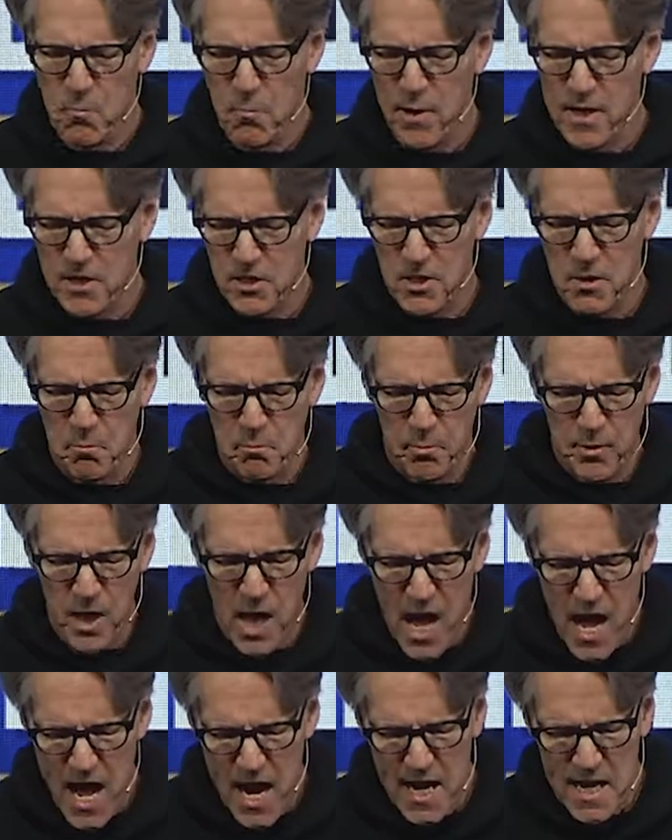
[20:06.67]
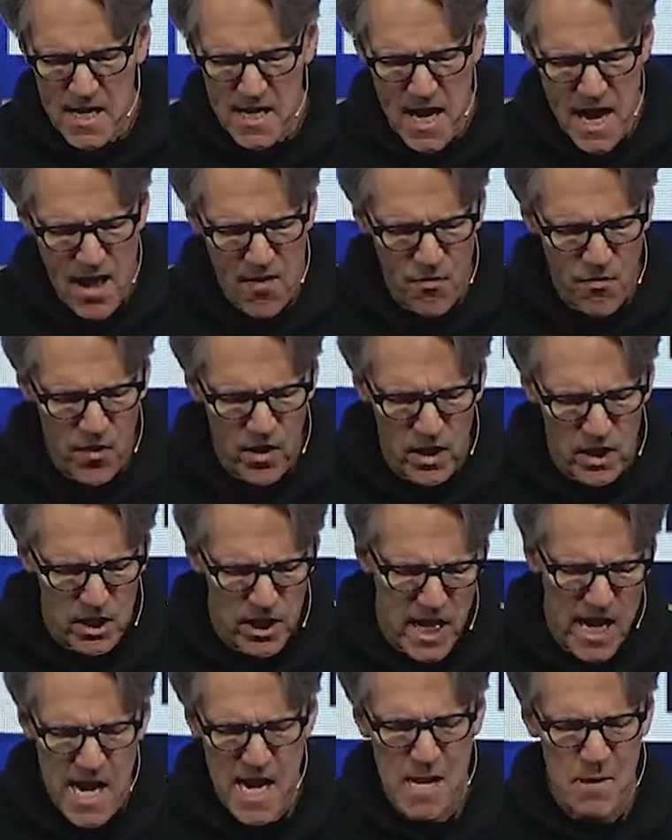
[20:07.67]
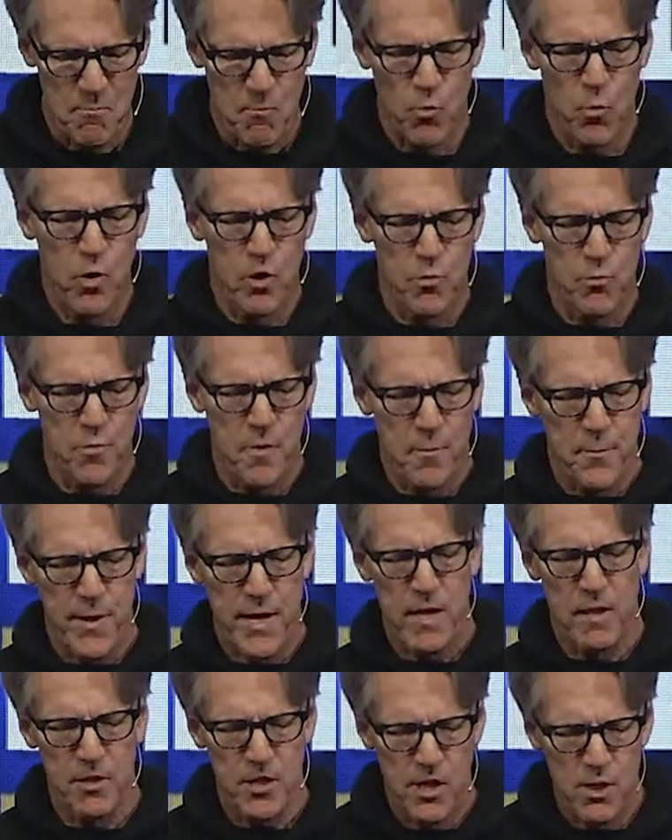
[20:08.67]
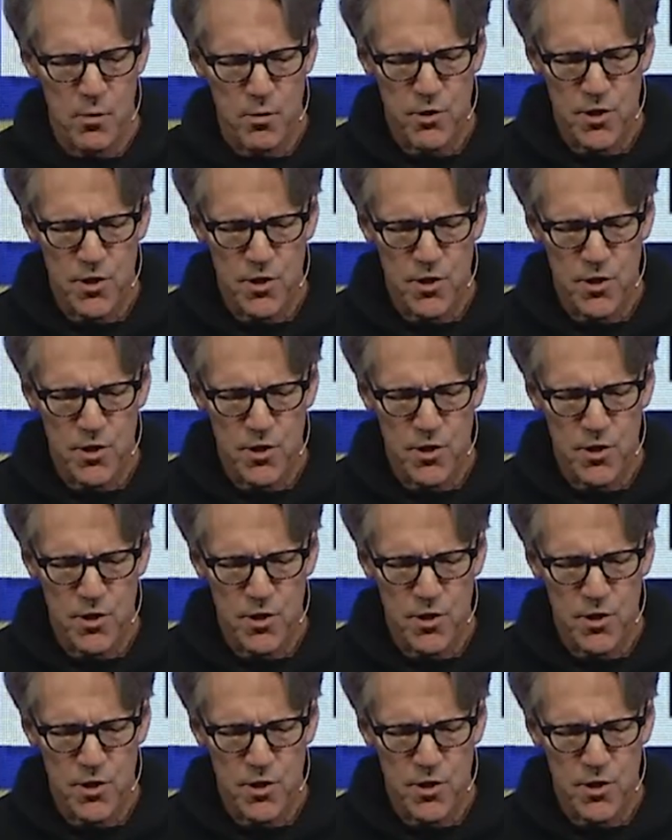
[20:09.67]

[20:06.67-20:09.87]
but the blind and the lame will repel you,